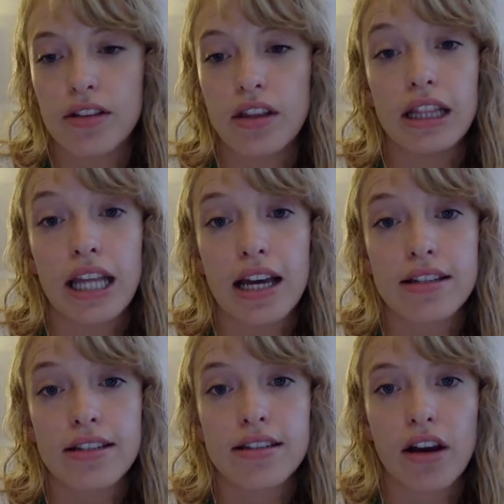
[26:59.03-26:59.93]

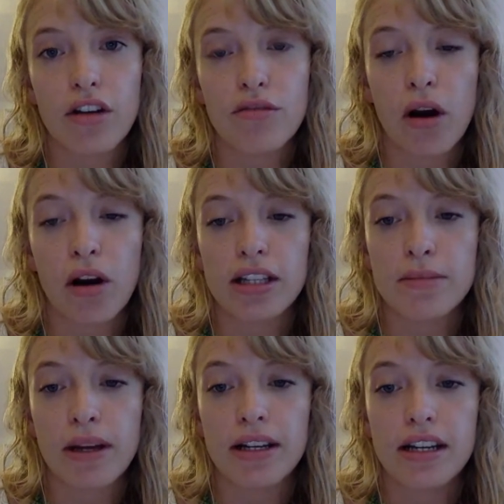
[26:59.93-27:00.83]
less out-of-pocket
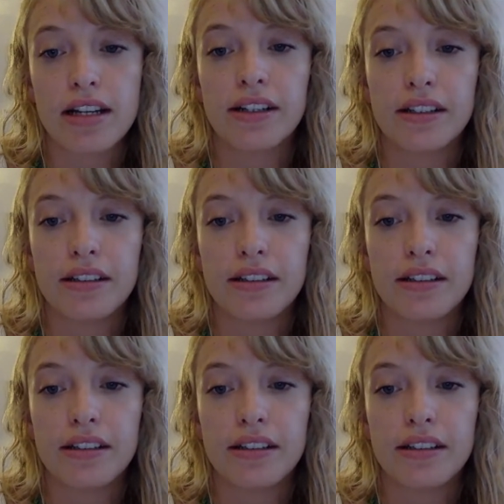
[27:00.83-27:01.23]
spending.